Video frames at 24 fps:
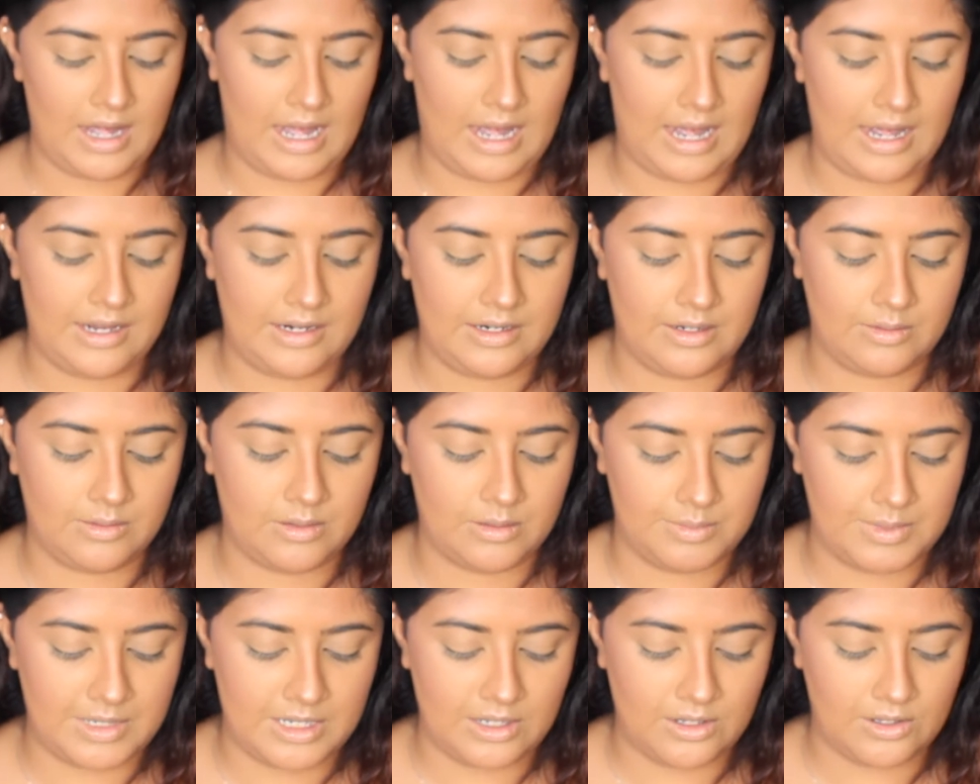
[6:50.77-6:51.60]
and I'm going to
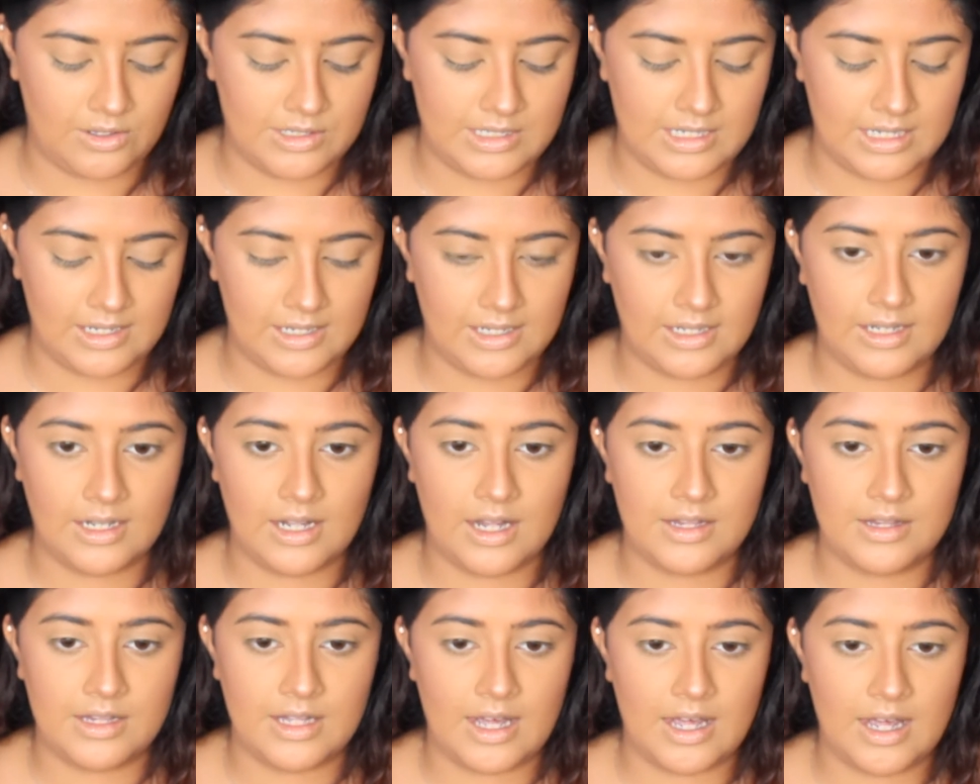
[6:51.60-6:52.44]
be using
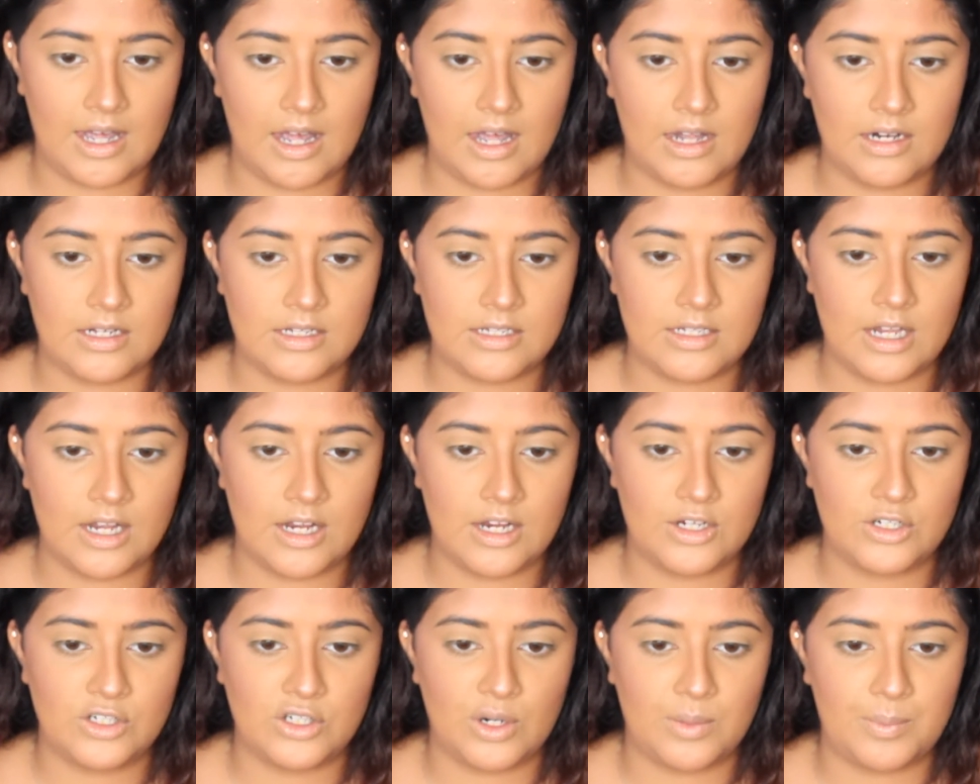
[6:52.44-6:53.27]
the
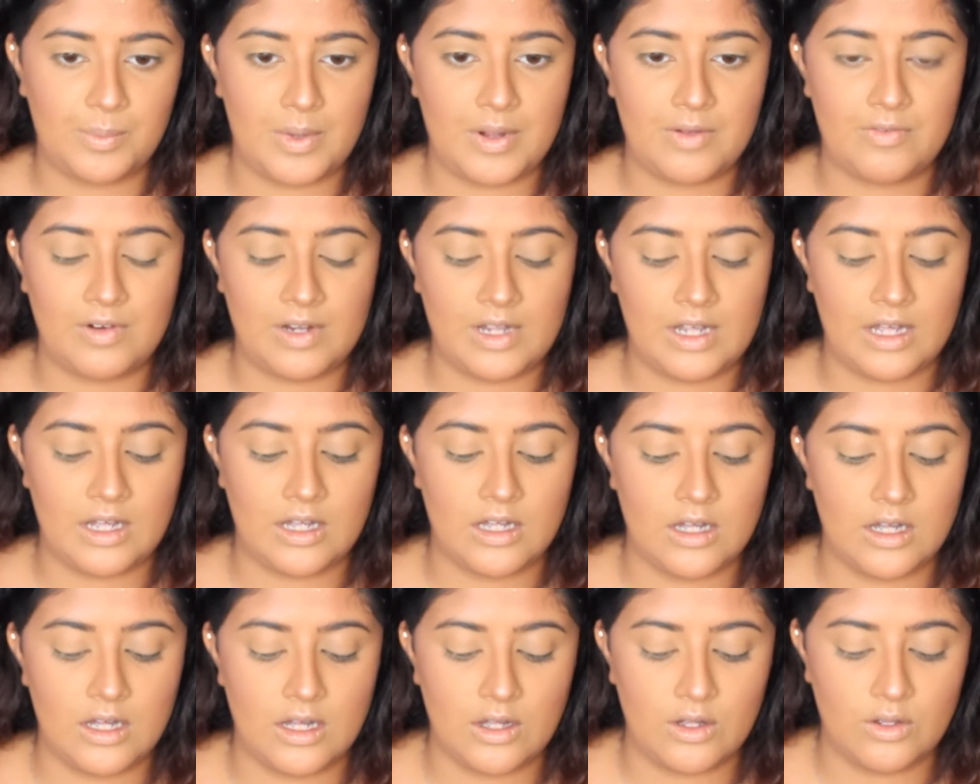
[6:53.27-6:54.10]
Anastasia Beverly
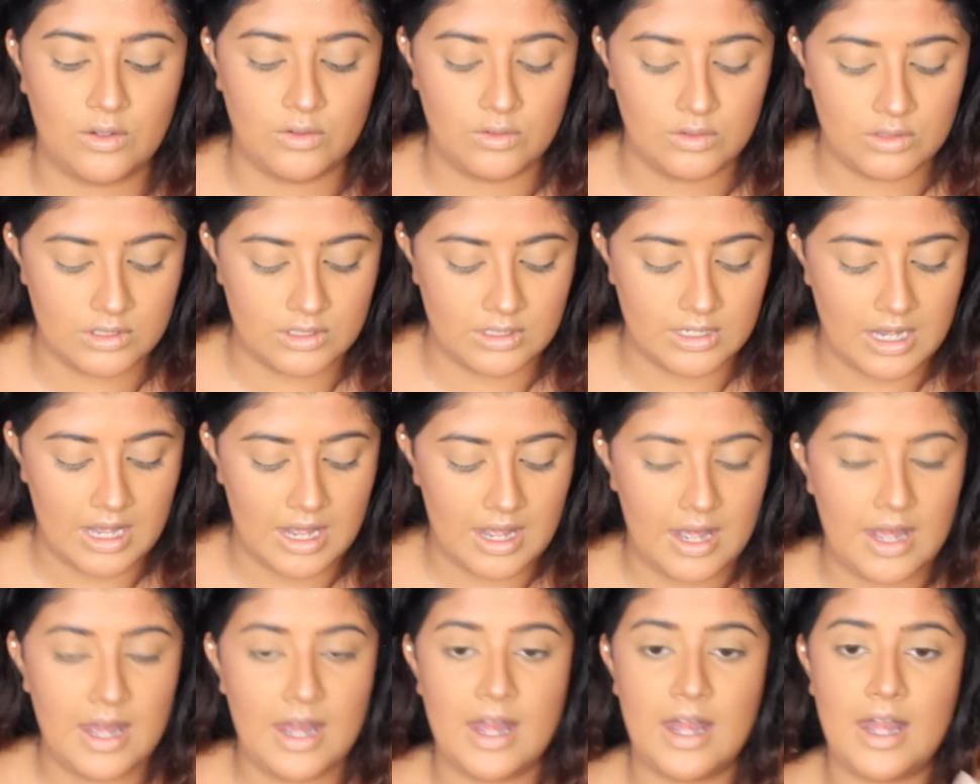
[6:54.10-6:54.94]
Hills
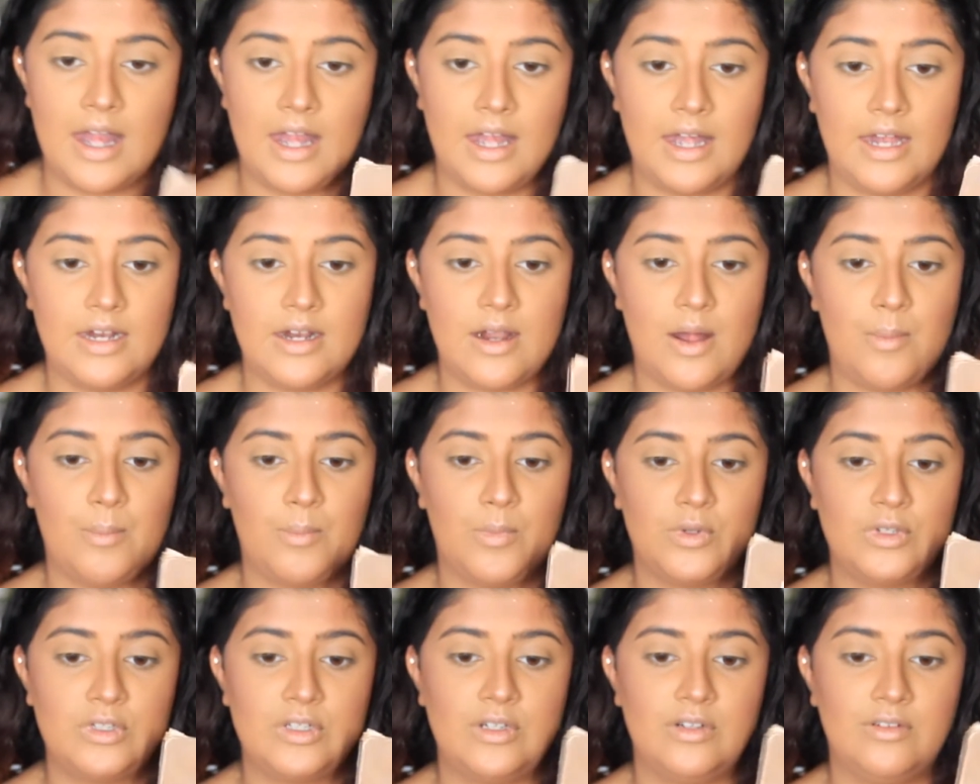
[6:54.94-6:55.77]
in
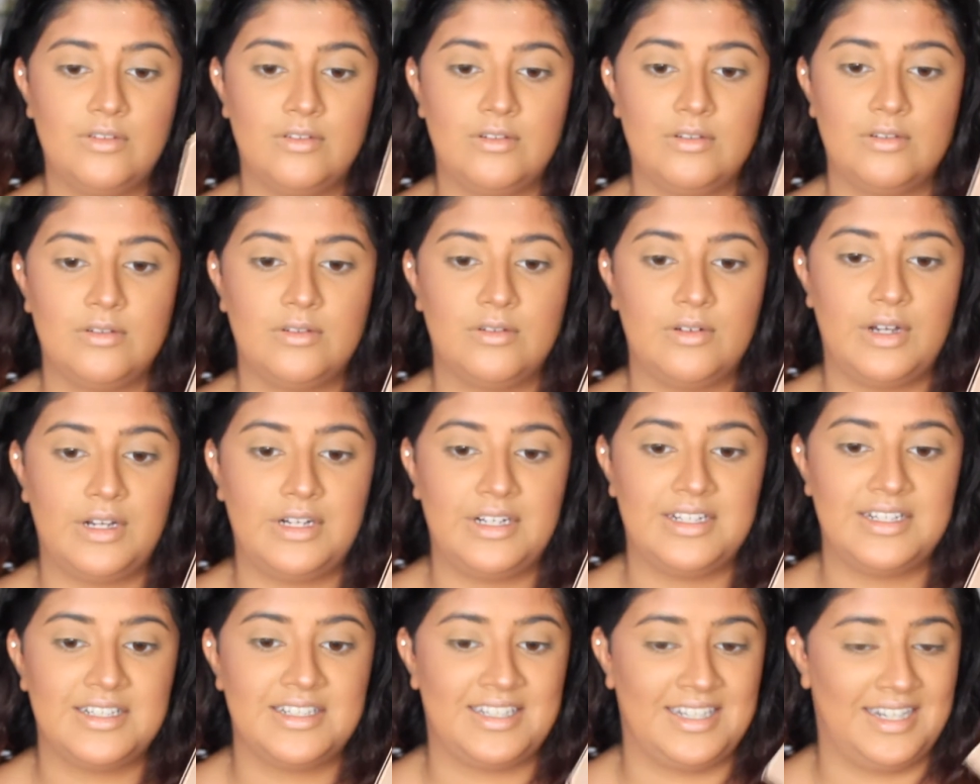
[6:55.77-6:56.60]
Modern
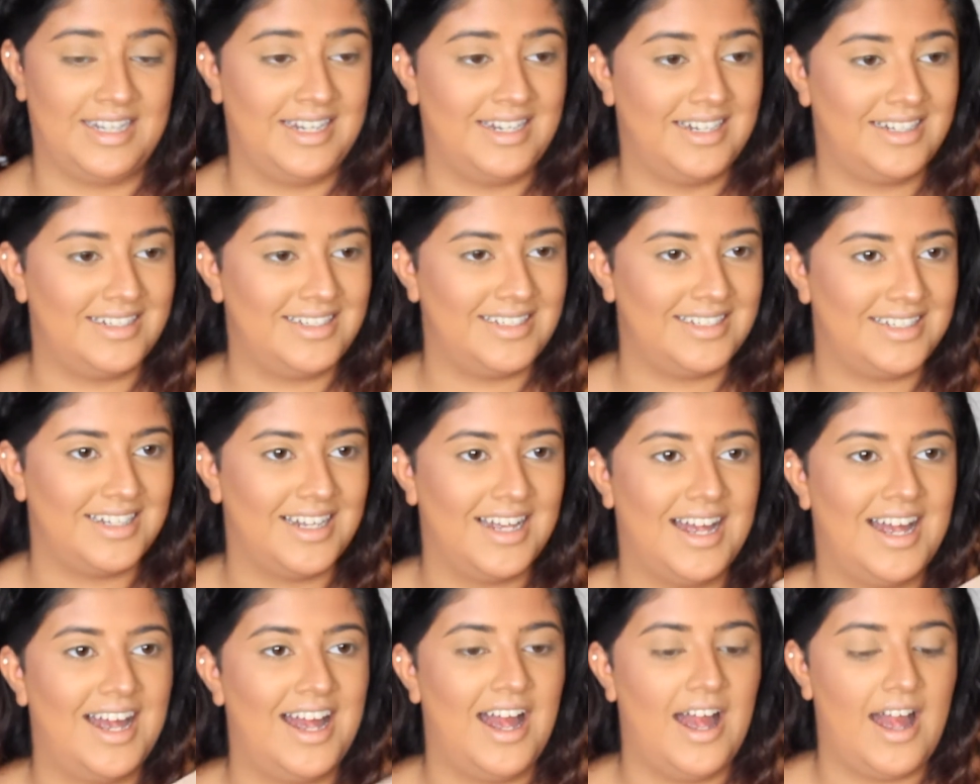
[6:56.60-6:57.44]
Renaissance
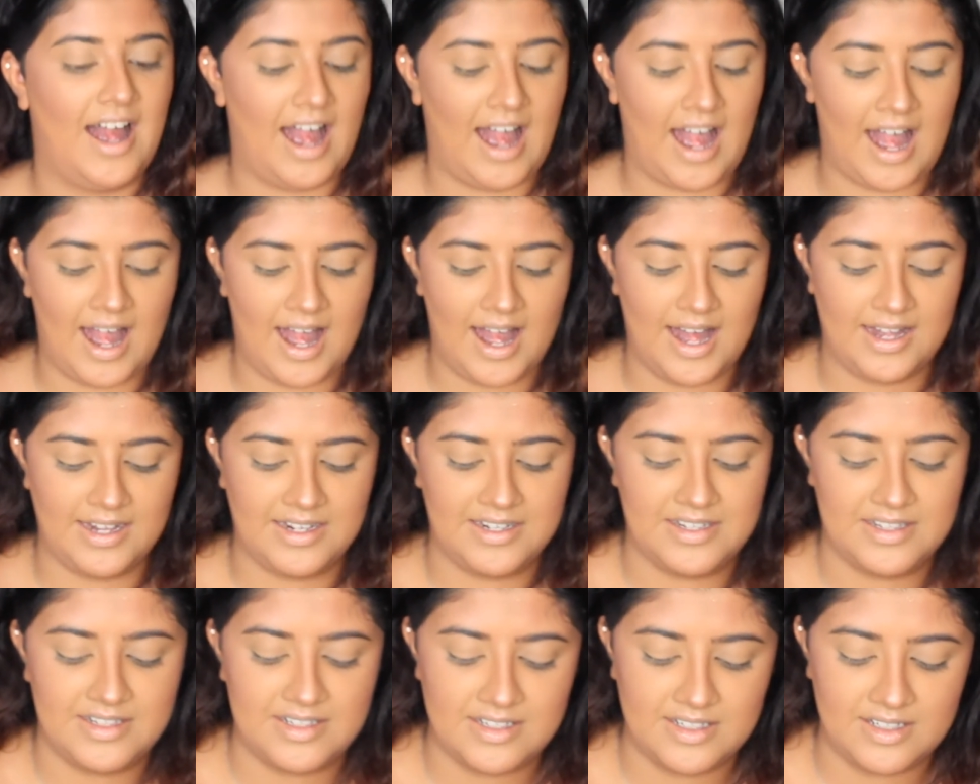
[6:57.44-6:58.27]

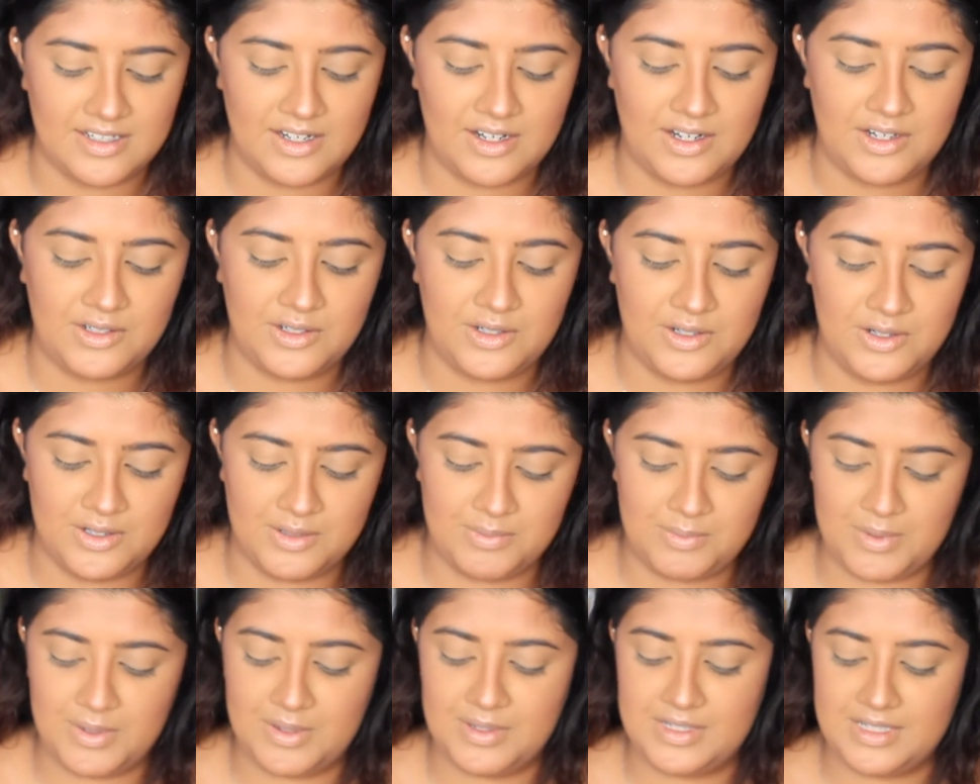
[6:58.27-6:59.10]
and Huda
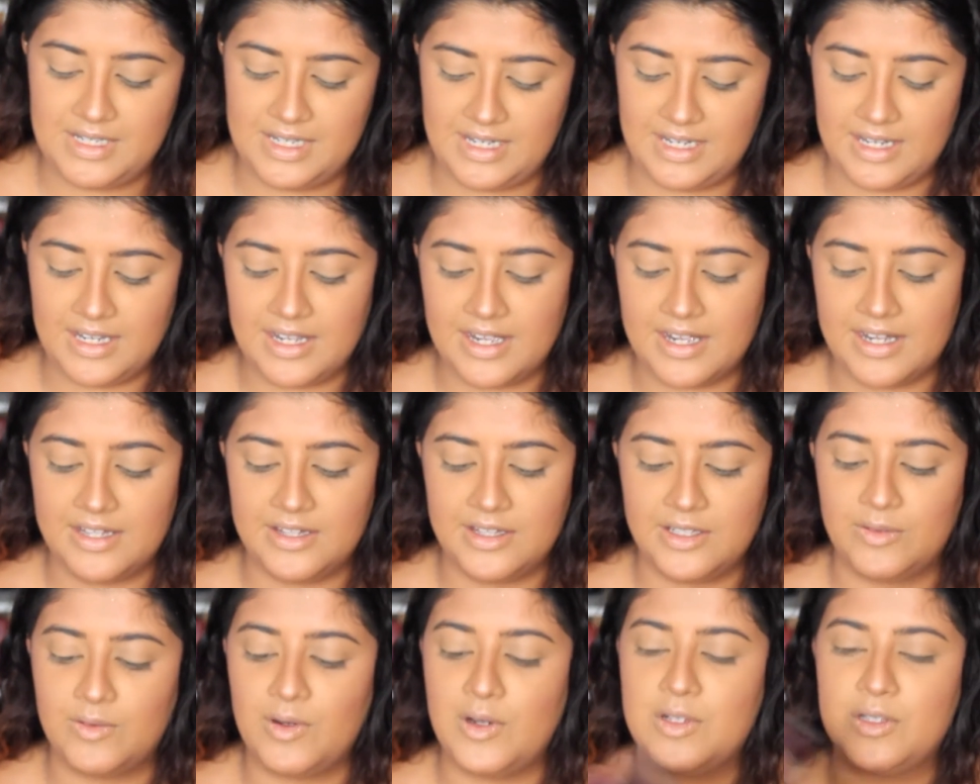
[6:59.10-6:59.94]
Beauty in
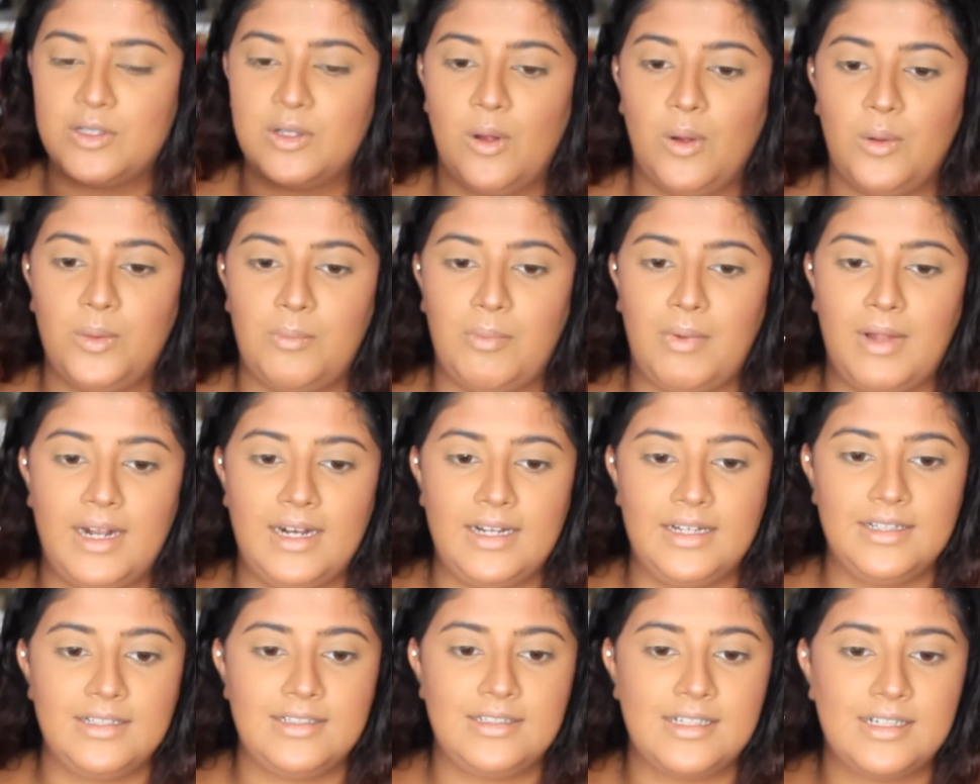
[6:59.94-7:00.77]
the Rose Gold
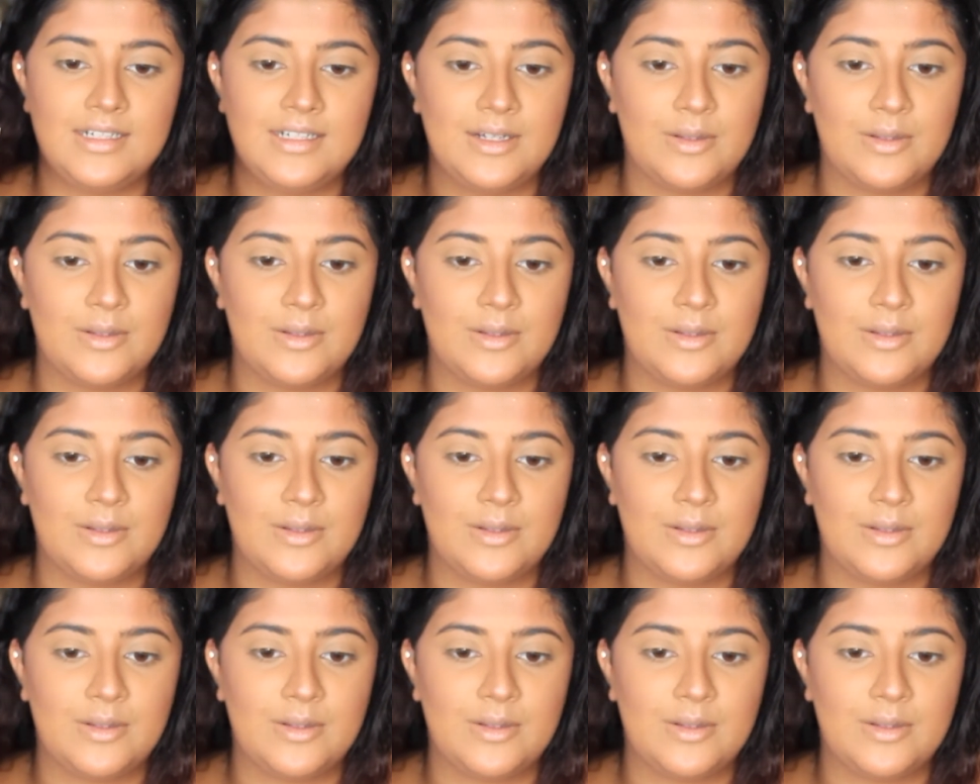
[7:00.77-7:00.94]
palette.